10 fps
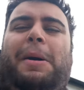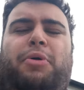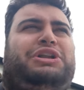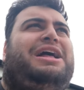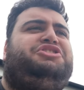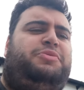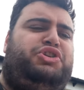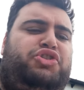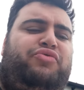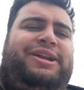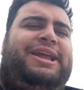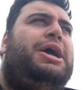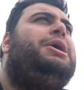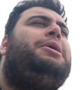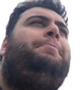up or down, so we should really
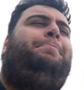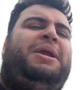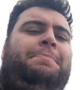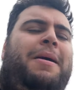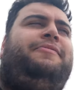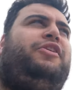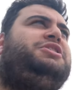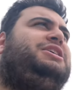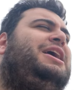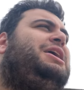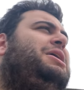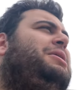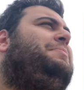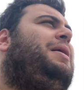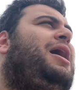beat Bedfont today.
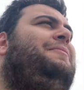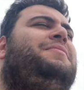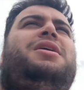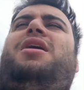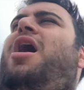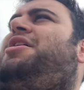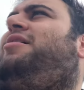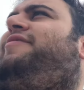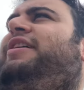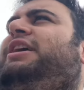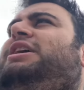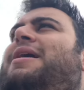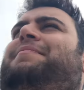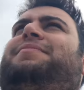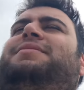But um, I don't think,
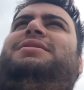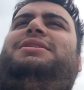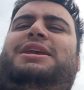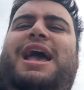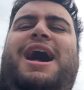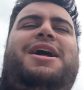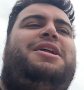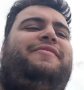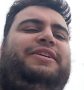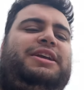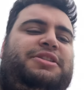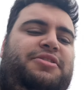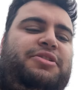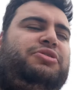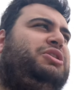um, yeah, I don't
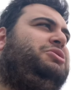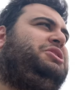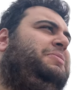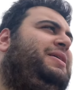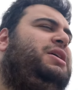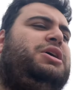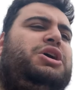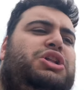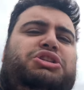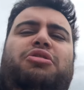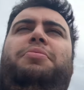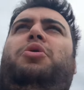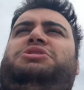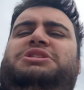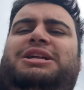think the result's going to be too
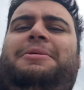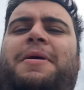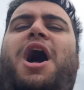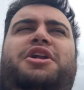important today, but I